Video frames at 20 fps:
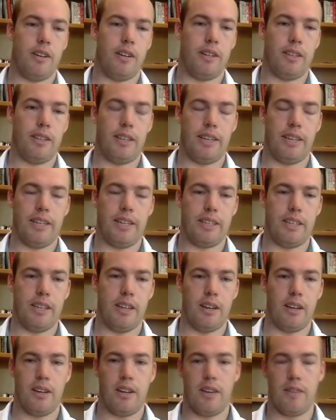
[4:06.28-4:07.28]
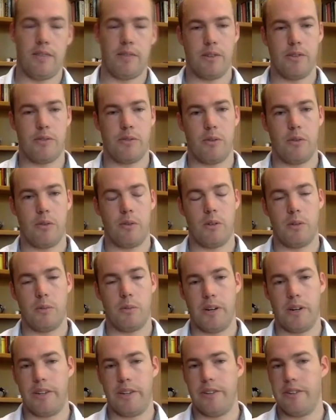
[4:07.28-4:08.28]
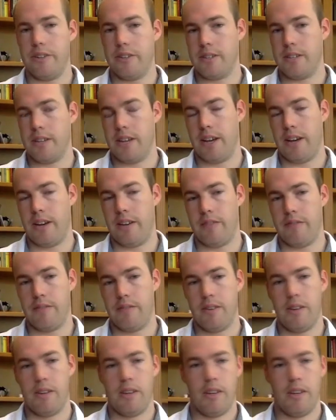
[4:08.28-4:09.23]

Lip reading: unlike the on-off controller where you just have